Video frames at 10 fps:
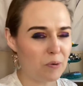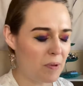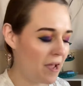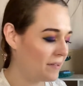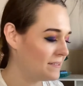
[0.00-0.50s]

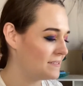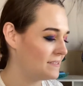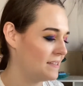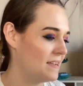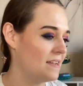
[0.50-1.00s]

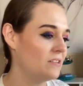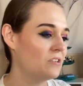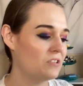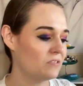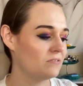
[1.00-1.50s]
palettes. And
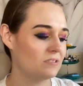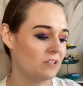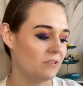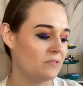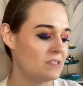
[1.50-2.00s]
you
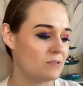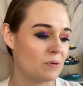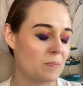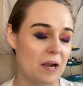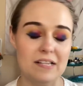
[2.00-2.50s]
can, these
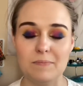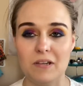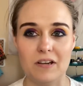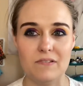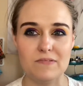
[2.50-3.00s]
remind
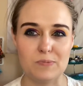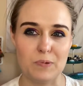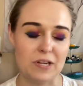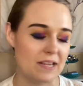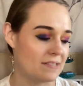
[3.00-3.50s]
me of
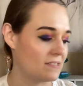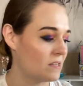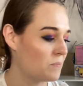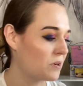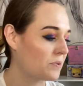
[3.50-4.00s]
spring and
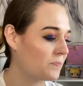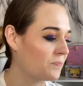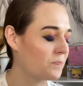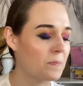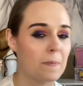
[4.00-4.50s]
summer.
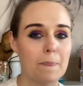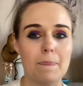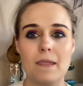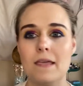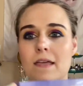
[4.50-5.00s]

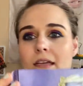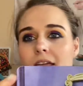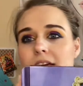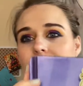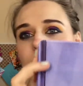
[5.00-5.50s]
Here's the